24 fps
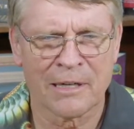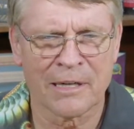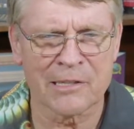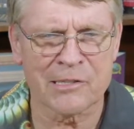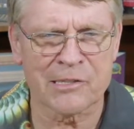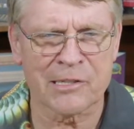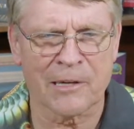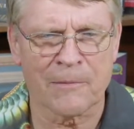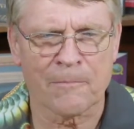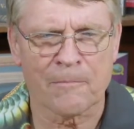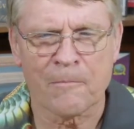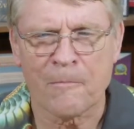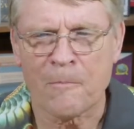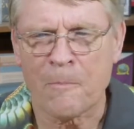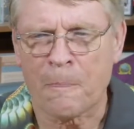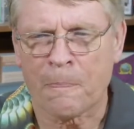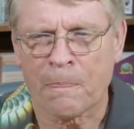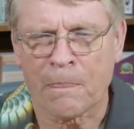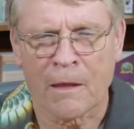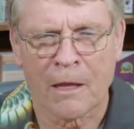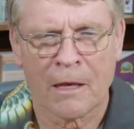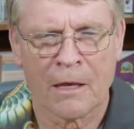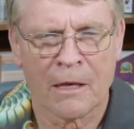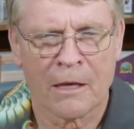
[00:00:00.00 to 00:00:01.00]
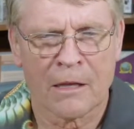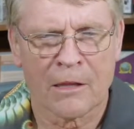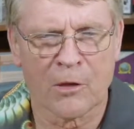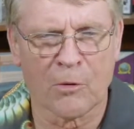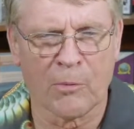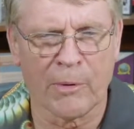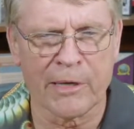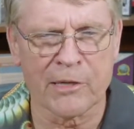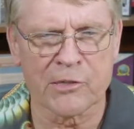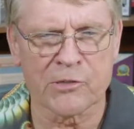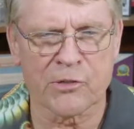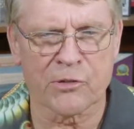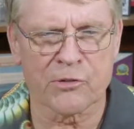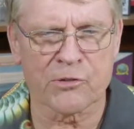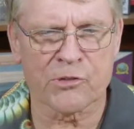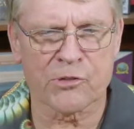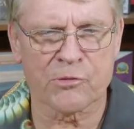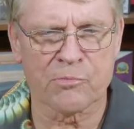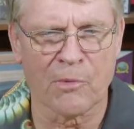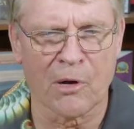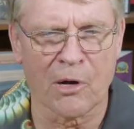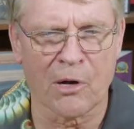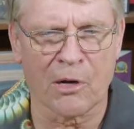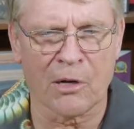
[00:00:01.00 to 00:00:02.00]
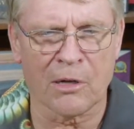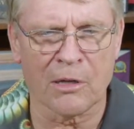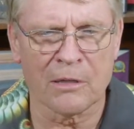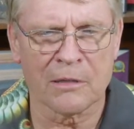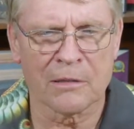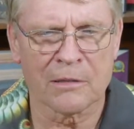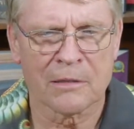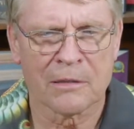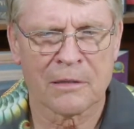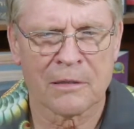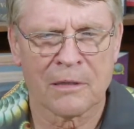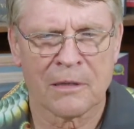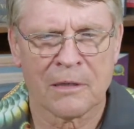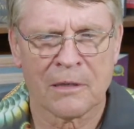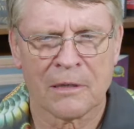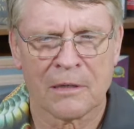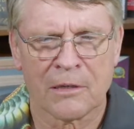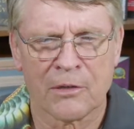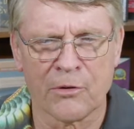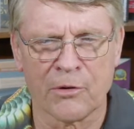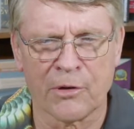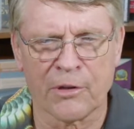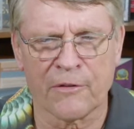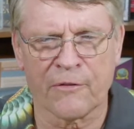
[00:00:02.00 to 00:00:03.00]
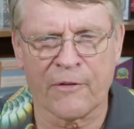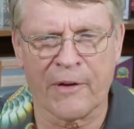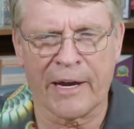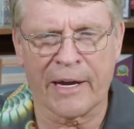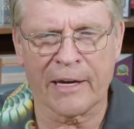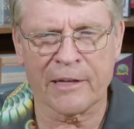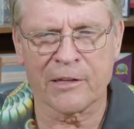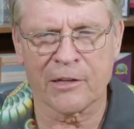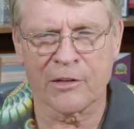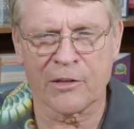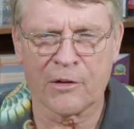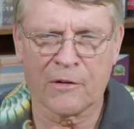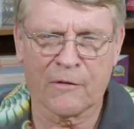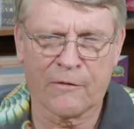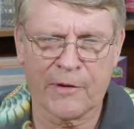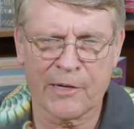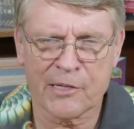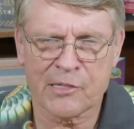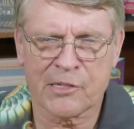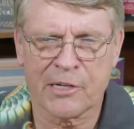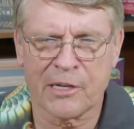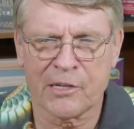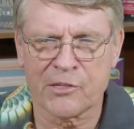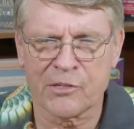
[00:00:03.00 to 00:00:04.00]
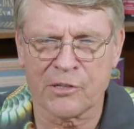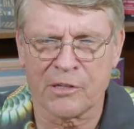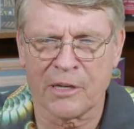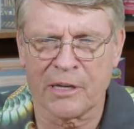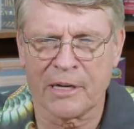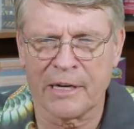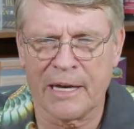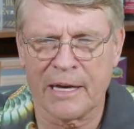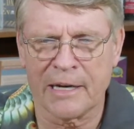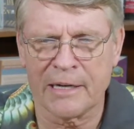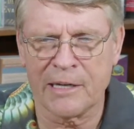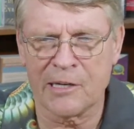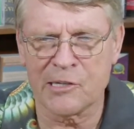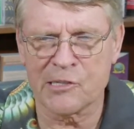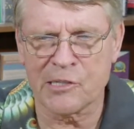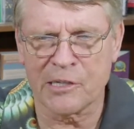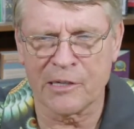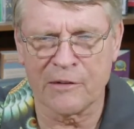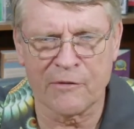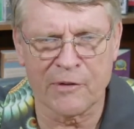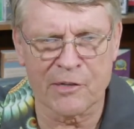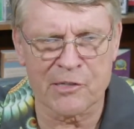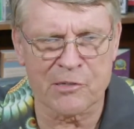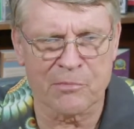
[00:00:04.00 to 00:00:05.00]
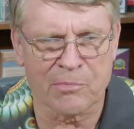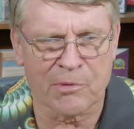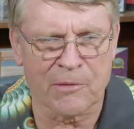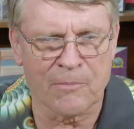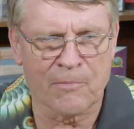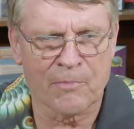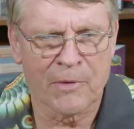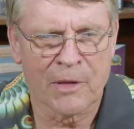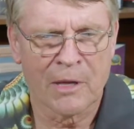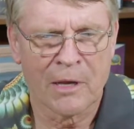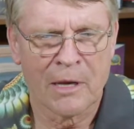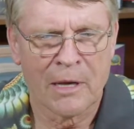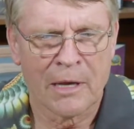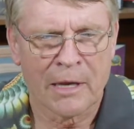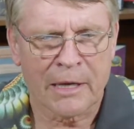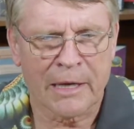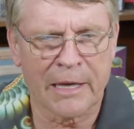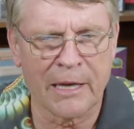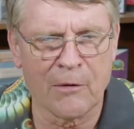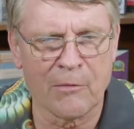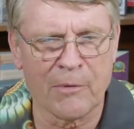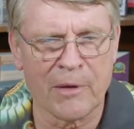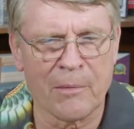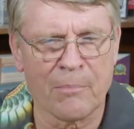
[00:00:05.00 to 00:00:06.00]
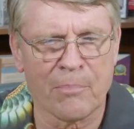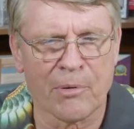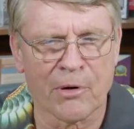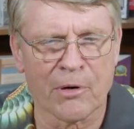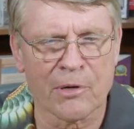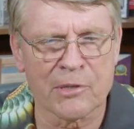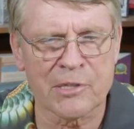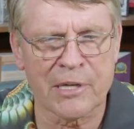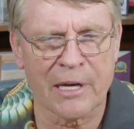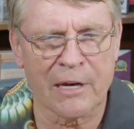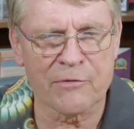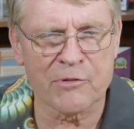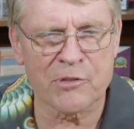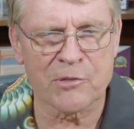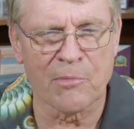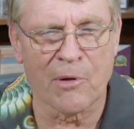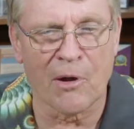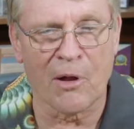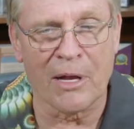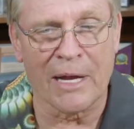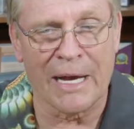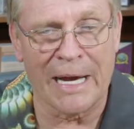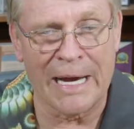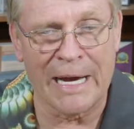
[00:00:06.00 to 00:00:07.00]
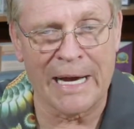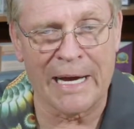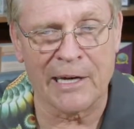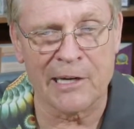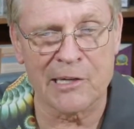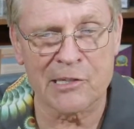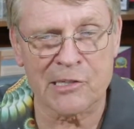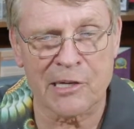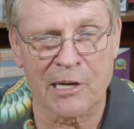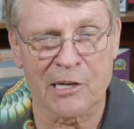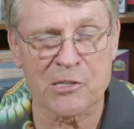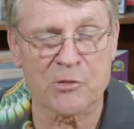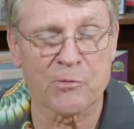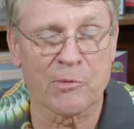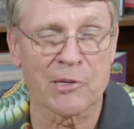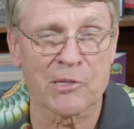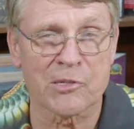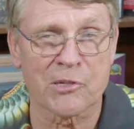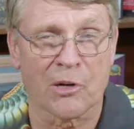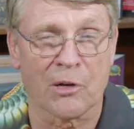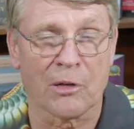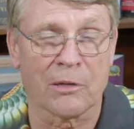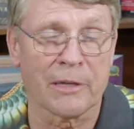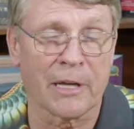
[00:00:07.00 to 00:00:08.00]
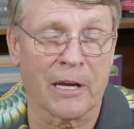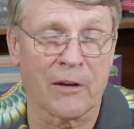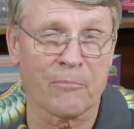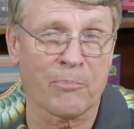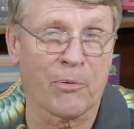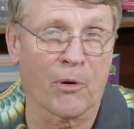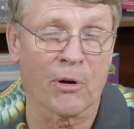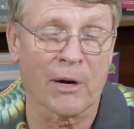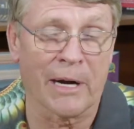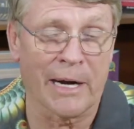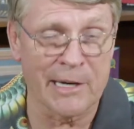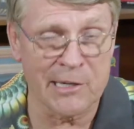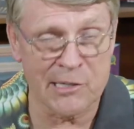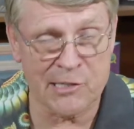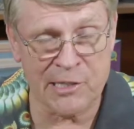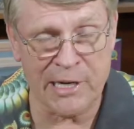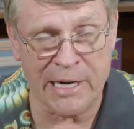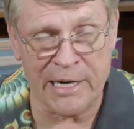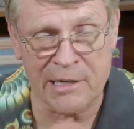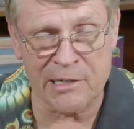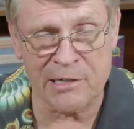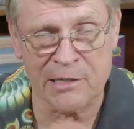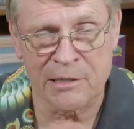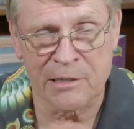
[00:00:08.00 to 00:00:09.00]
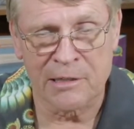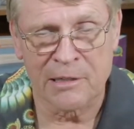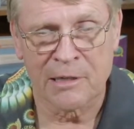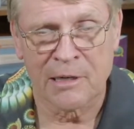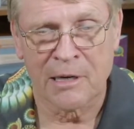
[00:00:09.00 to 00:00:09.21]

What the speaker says: Let's see. The wings are small due to the fact that they're vestigial and not easily visible. Kiwi birds have small eyes. As a result, they have poor eyesight.